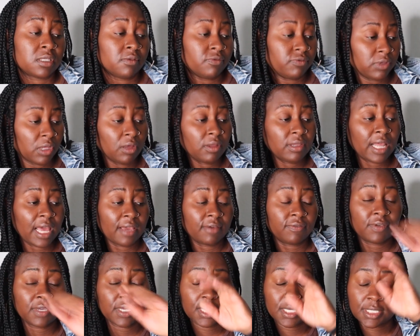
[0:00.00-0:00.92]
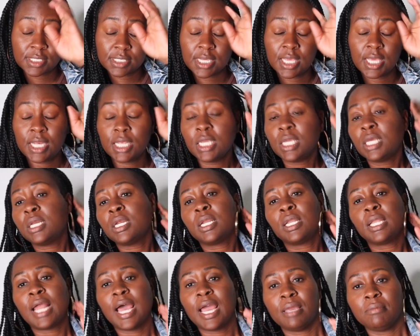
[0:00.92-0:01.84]
The flow life is getting in
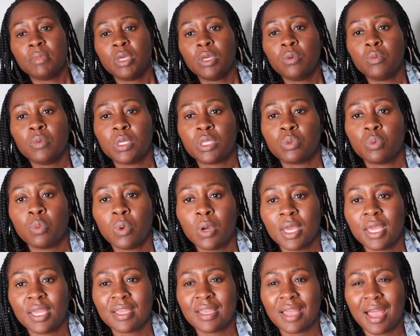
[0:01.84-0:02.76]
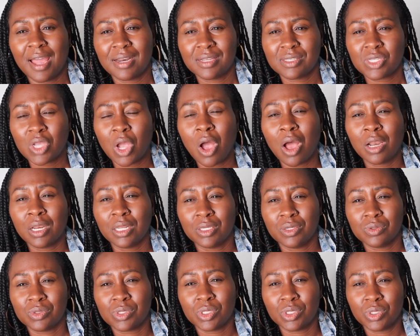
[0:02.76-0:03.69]
alignment with what God is
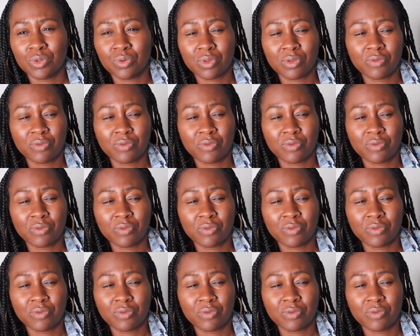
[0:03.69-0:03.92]
calling you to do.